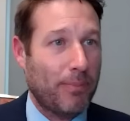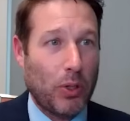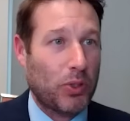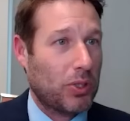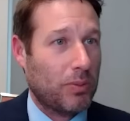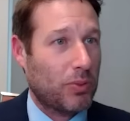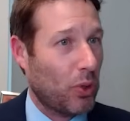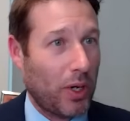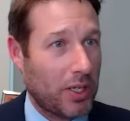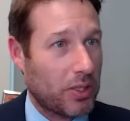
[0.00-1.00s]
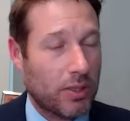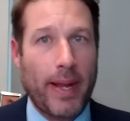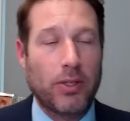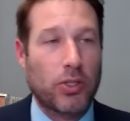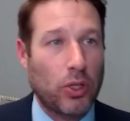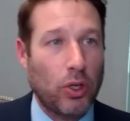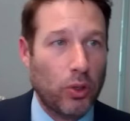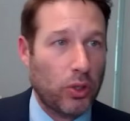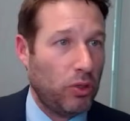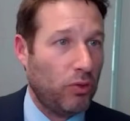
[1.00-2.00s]
most stories. And so
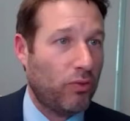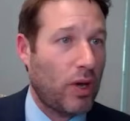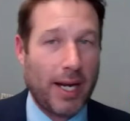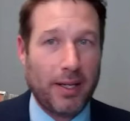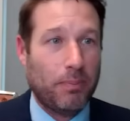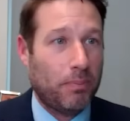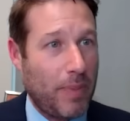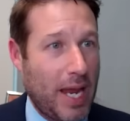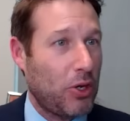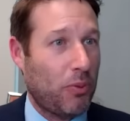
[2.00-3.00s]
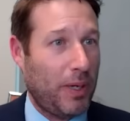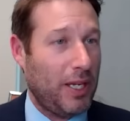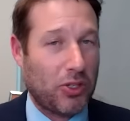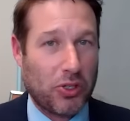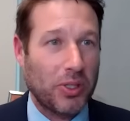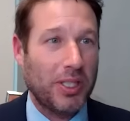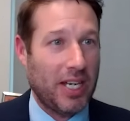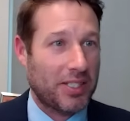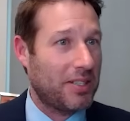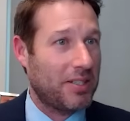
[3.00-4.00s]
you've got to make your pitch
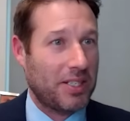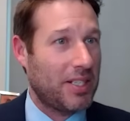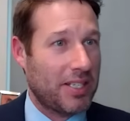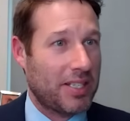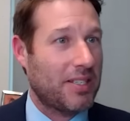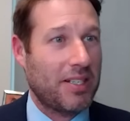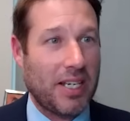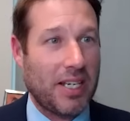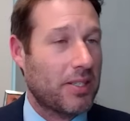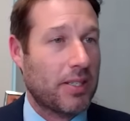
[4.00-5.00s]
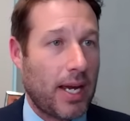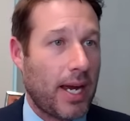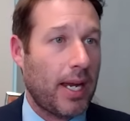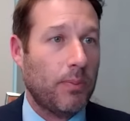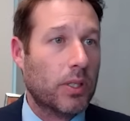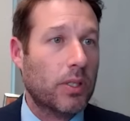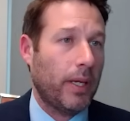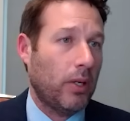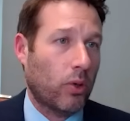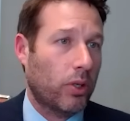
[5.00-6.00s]
dozens and dozens and dozens of times
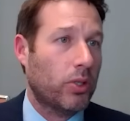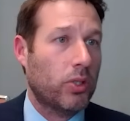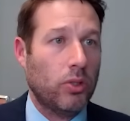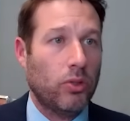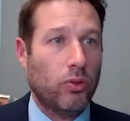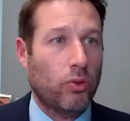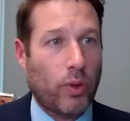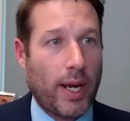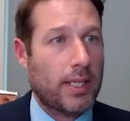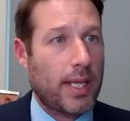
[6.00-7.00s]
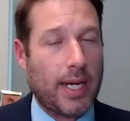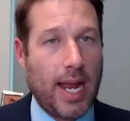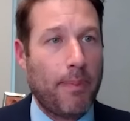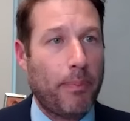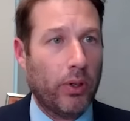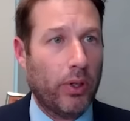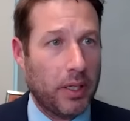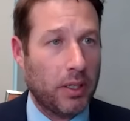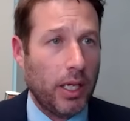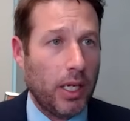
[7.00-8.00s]
in order to raise that capital.
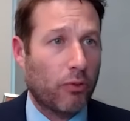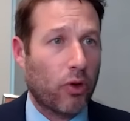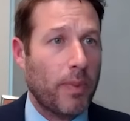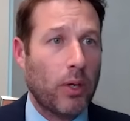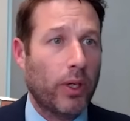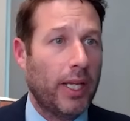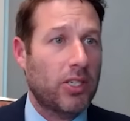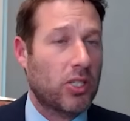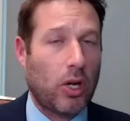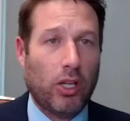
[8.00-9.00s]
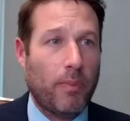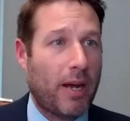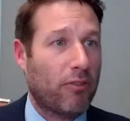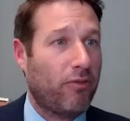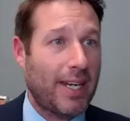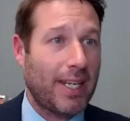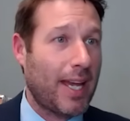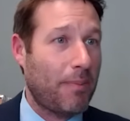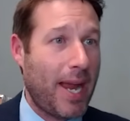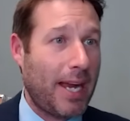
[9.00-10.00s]
And, for me, really, it's just all about finding
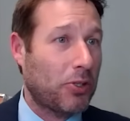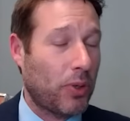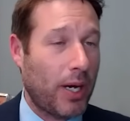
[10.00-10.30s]
that match,